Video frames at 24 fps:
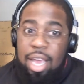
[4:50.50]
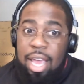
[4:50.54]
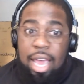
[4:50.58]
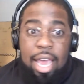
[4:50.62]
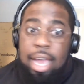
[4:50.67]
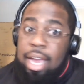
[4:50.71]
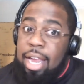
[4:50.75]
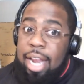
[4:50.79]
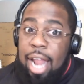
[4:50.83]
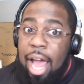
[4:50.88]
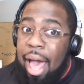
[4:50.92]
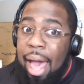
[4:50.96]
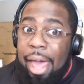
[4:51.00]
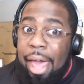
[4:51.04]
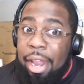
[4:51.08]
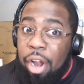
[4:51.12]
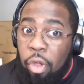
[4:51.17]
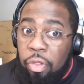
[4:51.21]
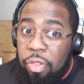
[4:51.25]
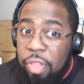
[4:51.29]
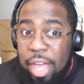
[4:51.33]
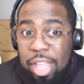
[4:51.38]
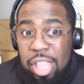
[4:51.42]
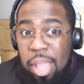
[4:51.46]
And I
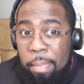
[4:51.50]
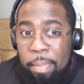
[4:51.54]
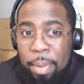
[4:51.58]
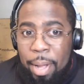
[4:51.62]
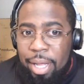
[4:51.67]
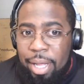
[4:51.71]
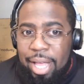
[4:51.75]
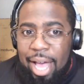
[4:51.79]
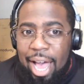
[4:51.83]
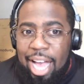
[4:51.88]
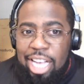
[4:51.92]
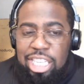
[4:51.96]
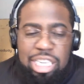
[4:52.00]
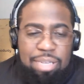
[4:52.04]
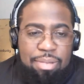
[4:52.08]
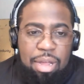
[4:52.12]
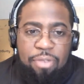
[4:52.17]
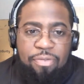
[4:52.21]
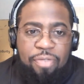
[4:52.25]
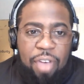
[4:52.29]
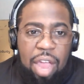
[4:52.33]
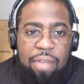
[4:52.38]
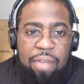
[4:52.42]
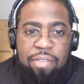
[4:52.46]
don't think the Buckeyes should be
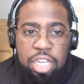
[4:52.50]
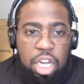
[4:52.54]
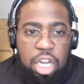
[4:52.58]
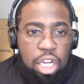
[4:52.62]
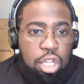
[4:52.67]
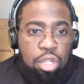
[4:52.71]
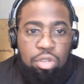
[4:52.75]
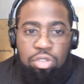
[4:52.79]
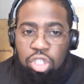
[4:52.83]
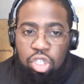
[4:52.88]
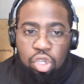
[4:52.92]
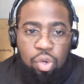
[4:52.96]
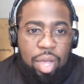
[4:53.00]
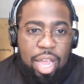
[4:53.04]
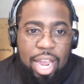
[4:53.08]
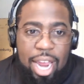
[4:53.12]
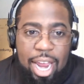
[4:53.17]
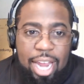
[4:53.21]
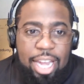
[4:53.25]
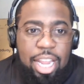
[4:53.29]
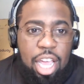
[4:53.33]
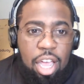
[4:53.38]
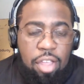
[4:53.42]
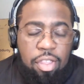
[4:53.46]
favored to lose to
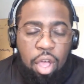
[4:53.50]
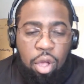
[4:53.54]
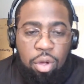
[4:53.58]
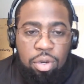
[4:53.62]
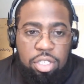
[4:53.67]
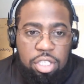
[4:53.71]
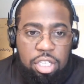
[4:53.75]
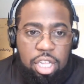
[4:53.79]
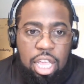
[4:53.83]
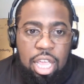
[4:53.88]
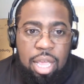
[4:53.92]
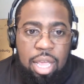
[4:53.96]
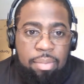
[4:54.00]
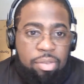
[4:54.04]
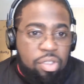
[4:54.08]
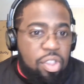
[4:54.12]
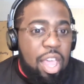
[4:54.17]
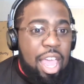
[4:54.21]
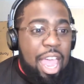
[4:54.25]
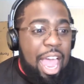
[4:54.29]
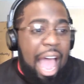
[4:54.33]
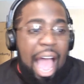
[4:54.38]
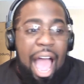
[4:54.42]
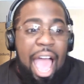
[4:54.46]
any of those teams.
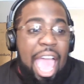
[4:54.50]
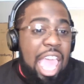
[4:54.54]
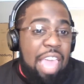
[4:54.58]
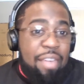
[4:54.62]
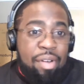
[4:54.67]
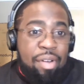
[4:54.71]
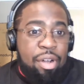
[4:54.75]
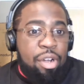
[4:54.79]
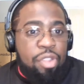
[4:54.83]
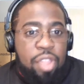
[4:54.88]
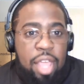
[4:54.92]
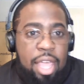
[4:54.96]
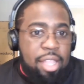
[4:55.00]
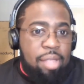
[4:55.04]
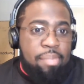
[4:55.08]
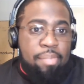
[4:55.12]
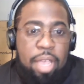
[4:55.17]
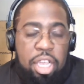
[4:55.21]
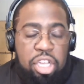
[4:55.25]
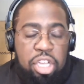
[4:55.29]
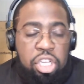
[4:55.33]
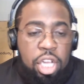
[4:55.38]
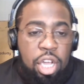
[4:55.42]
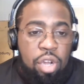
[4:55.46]
I even think
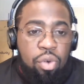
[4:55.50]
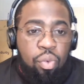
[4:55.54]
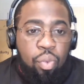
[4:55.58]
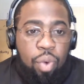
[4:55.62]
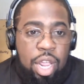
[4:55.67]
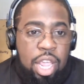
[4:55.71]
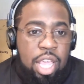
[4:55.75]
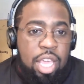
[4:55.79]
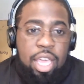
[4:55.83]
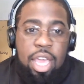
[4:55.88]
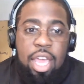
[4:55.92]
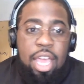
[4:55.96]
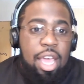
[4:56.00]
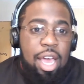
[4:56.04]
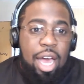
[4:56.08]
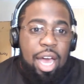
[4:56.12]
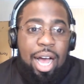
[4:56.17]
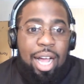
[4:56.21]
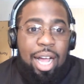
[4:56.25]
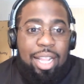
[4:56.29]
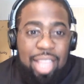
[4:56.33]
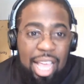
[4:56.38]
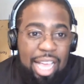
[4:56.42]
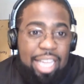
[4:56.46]
Michigan week,
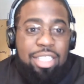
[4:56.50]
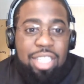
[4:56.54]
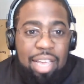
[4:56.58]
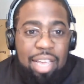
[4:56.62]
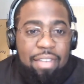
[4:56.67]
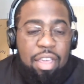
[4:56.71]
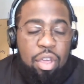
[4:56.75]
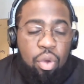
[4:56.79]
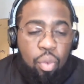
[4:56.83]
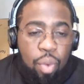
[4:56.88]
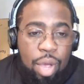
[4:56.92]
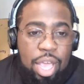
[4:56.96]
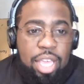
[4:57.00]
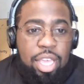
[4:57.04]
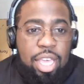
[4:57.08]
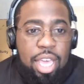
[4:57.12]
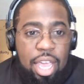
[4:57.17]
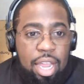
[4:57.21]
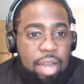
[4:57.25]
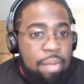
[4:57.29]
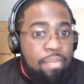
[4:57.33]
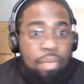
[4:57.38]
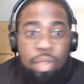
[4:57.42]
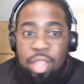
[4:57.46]
Thanksgiving
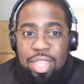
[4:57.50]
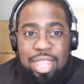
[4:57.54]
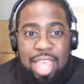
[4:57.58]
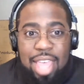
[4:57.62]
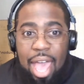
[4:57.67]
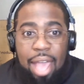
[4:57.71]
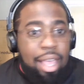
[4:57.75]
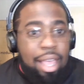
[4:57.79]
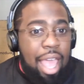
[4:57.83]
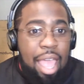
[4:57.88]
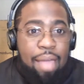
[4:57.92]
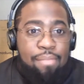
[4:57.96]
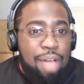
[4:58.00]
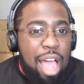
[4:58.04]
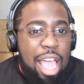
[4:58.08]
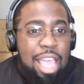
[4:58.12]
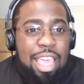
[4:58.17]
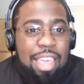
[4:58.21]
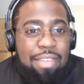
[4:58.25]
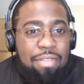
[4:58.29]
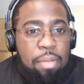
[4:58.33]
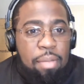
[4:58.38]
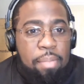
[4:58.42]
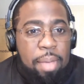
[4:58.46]
weekend, that game might
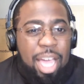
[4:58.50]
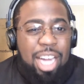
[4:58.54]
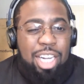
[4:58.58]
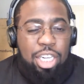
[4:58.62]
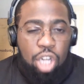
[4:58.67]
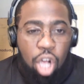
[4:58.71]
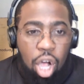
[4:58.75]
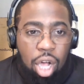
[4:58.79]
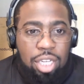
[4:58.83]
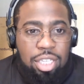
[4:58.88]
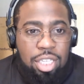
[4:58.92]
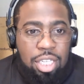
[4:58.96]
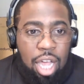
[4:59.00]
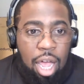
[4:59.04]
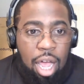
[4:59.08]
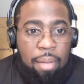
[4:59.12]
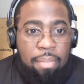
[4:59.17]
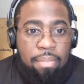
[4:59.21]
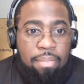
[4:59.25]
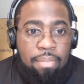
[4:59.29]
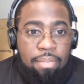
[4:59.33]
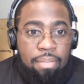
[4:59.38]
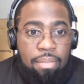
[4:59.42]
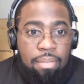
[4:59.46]
even be a toss-up.
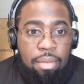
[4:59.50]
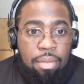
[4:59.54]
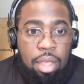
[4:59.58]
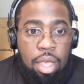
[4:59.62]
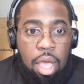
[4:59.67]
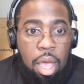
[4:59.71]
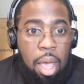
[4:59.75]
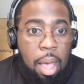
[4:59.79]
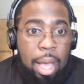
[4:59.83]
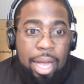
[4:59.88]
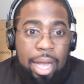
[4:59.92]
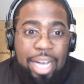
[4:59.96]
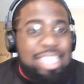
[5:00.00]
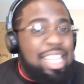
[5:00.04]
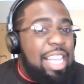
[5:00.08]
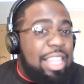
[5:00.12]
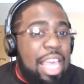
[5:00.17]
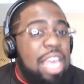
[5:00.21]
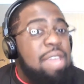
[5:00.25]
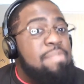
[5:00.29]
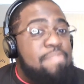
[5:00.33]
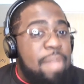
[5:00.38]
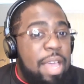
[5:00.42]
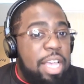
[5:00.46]
because I
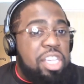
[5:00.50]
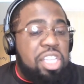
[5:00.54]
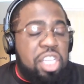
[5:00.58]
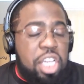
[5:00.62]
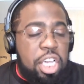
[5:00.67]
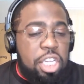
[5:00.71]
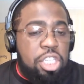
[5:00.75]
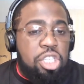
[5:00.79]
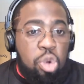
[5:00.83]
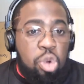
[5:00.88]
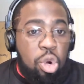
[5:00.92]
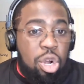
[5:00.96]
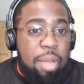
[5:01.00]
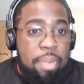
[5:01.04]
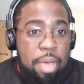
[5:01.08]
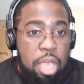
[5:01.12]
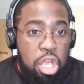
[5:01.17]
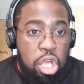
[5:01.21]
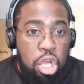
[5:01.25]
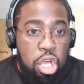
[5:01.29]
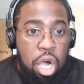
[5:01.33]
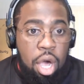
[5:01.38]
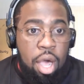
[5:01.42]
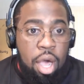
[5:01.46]
think Michigan's going to be
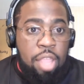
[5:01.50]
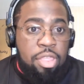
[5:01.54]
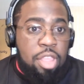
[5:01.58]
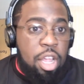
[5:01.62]
good.